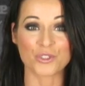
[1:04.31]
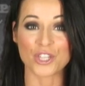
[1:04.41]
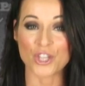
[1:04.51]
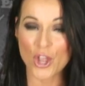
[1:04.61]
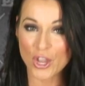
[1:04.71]
for
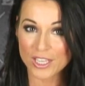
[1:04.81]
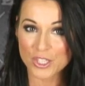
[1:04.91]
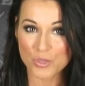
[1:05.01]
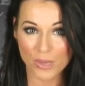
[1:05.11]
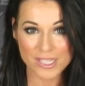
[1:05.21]
an early
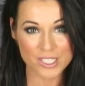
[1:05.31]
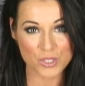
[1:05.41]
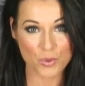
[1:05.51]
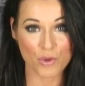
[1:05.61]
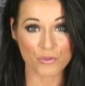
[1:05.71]

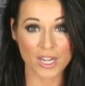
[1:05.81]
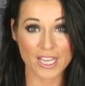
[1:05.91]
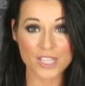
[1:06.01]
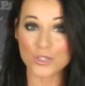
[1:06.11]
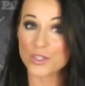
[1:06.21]
2012
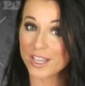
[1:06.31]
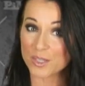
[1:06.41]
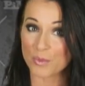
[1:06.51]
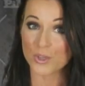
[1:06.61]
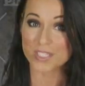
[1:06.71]
release on
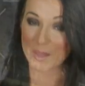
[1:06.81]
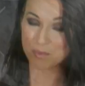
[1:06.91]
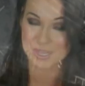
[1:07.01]
Xbox and